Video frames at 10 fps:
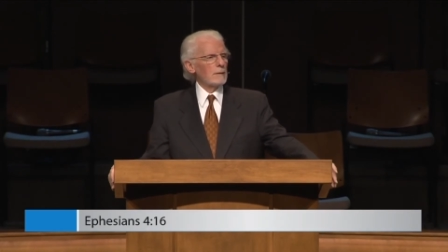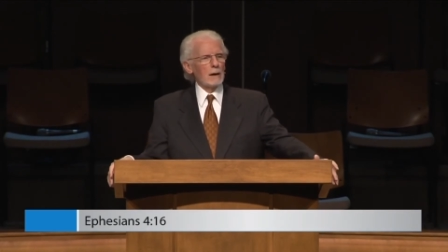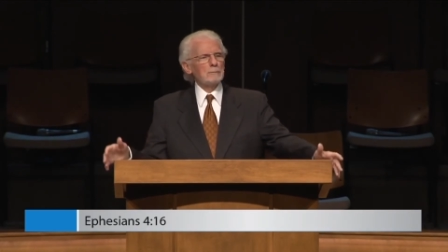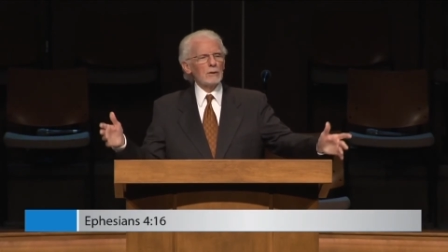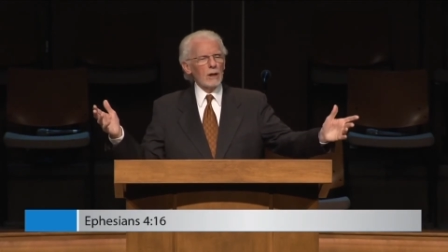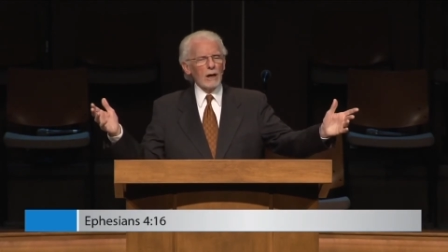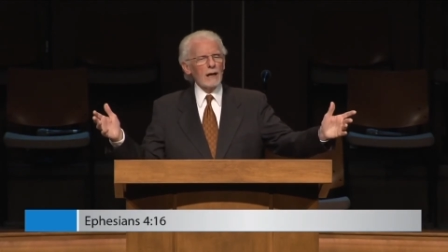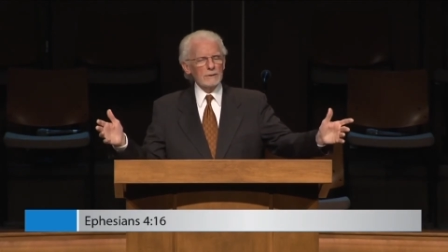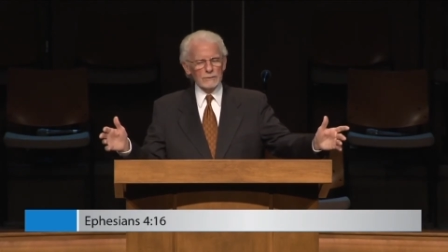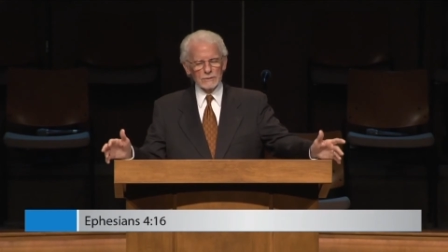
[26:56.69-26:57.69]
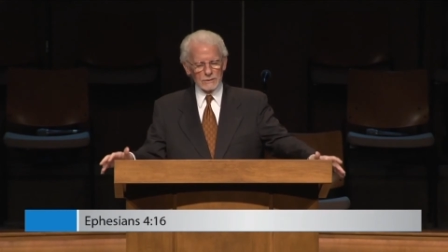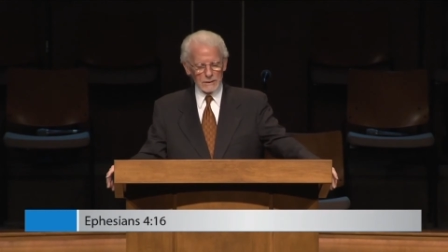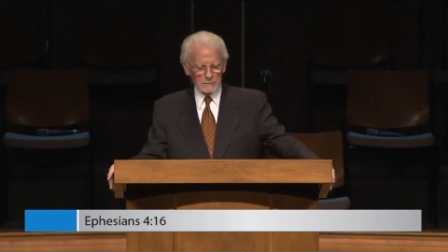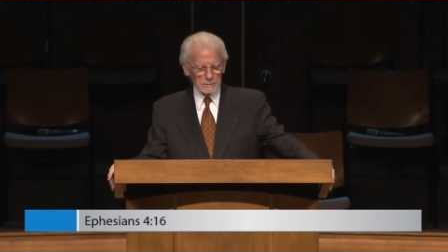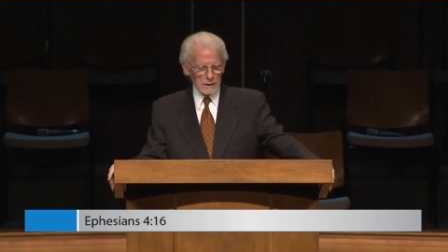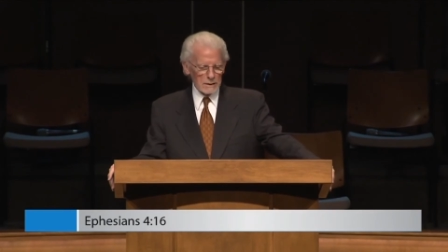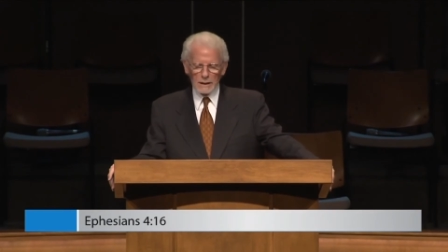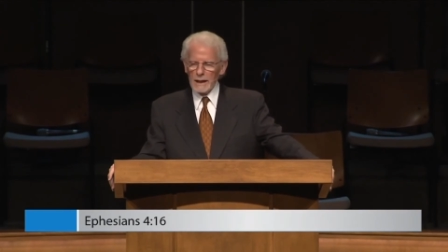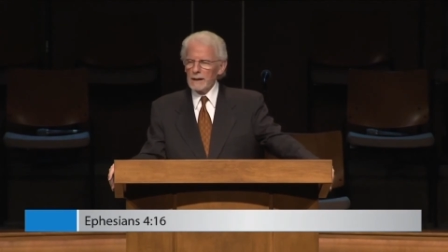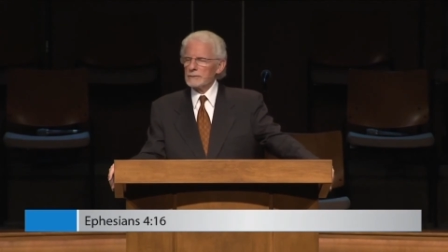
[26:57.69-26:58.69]
applause, some get
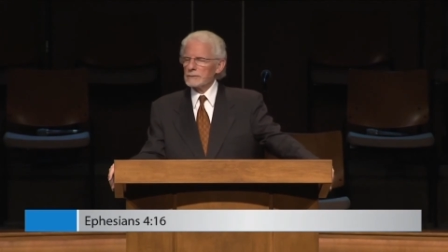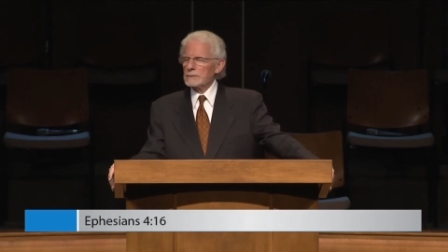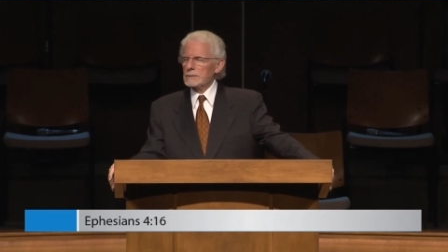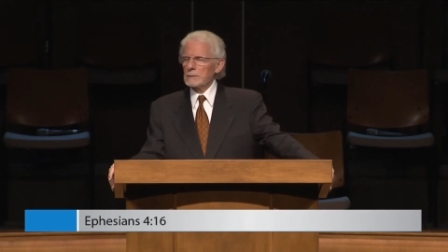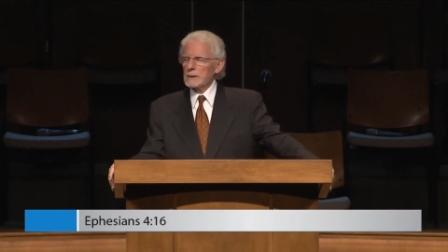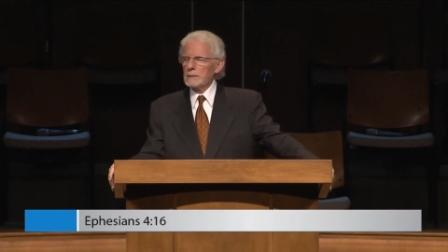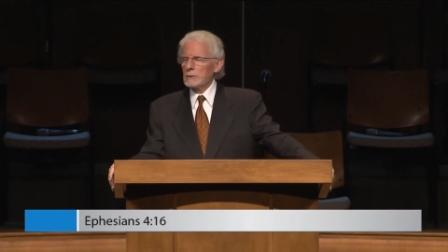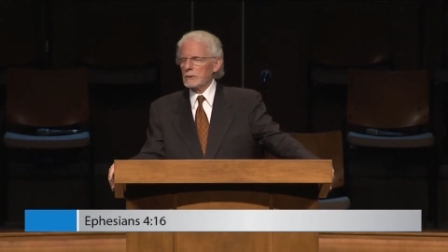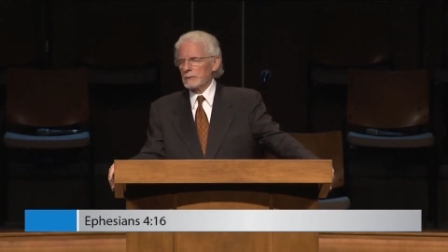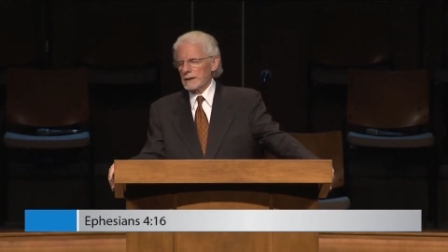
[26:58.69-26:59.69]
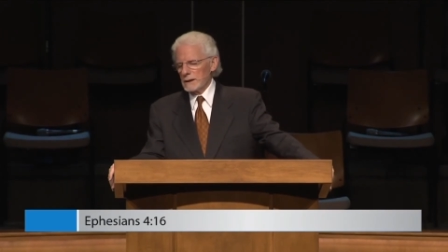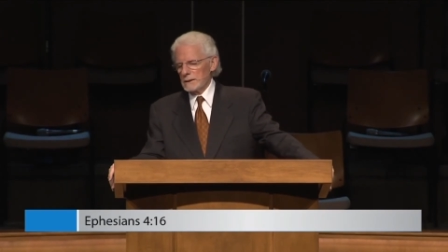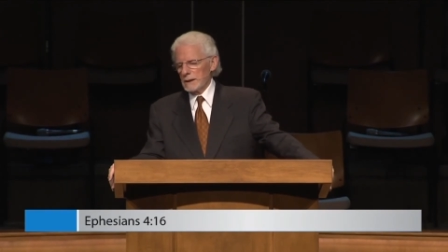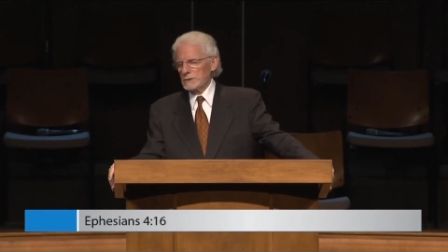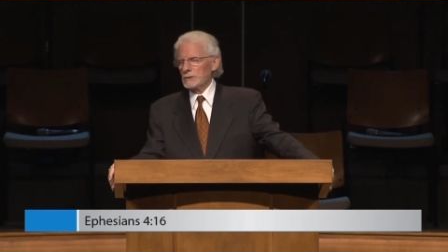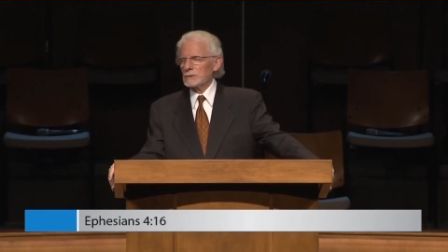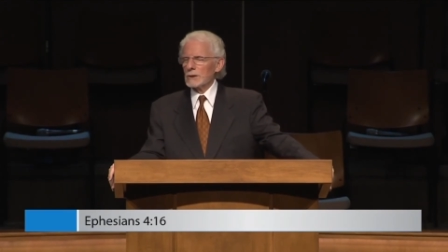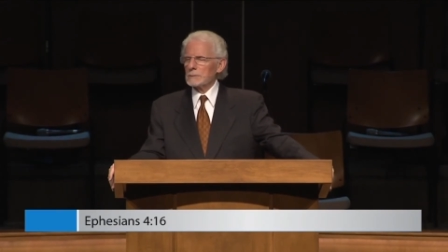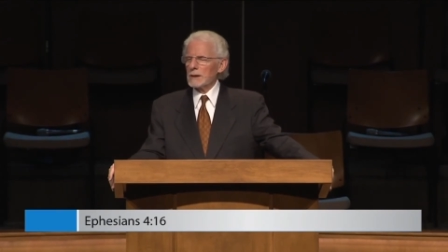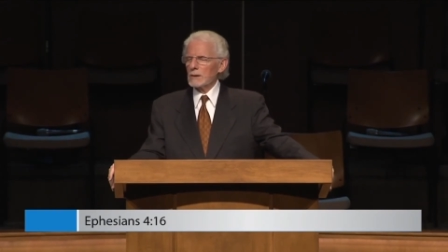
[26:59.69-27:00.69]
less, some get more recognition,
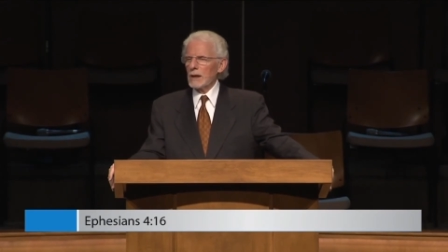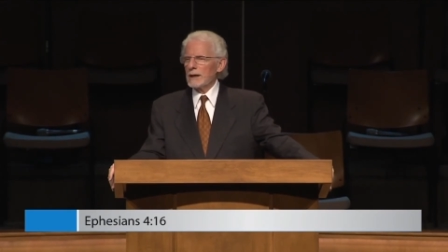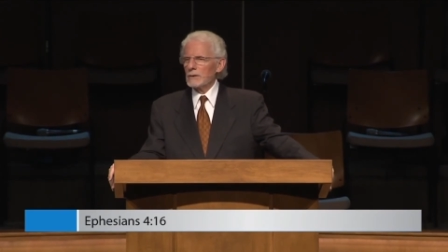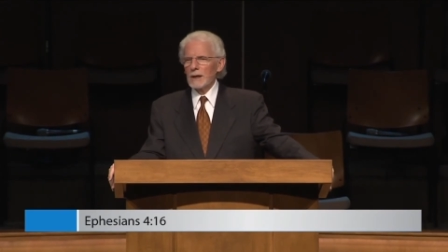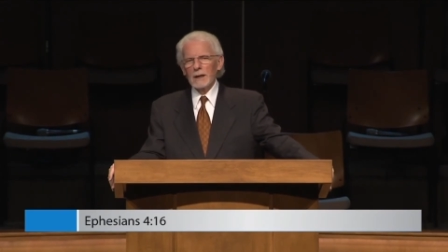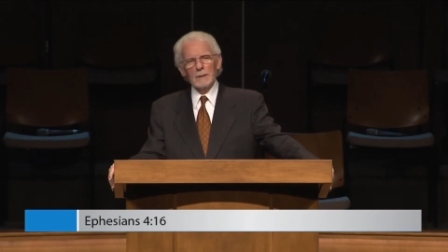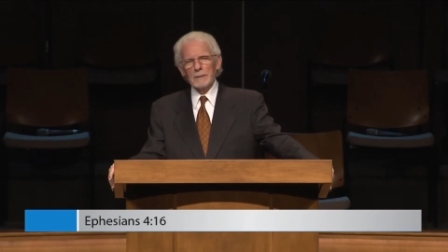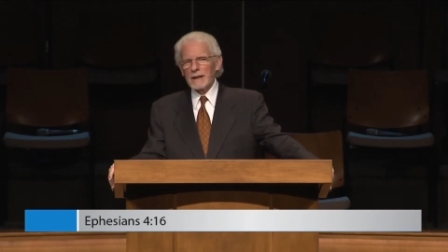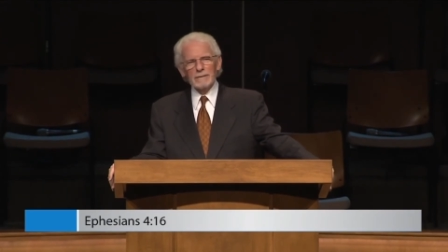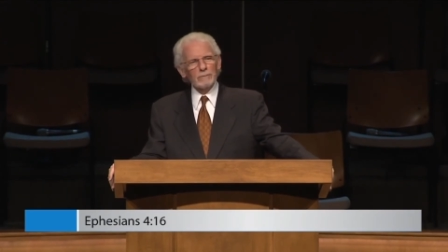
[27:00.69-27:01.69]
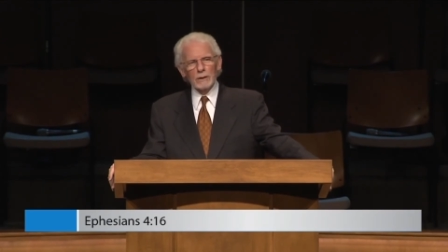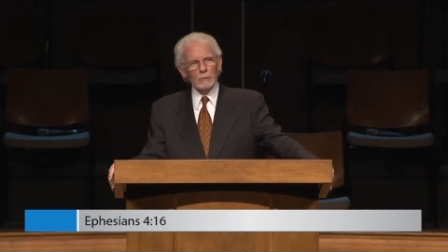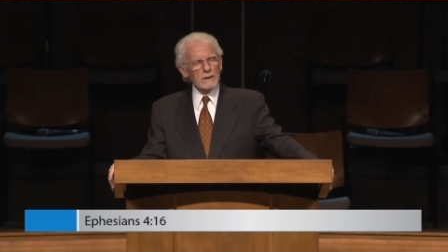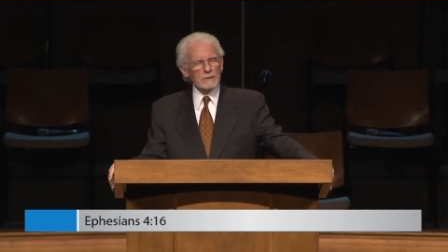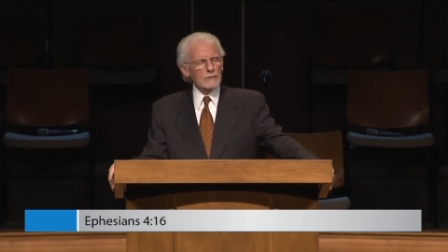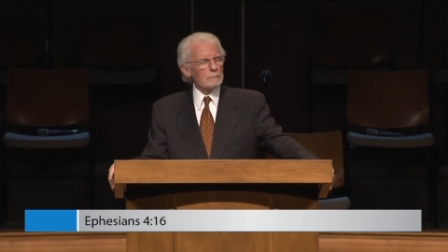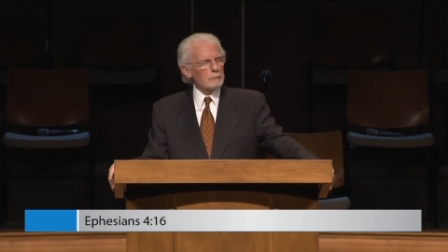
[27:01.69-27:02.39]
some get less. But everyone is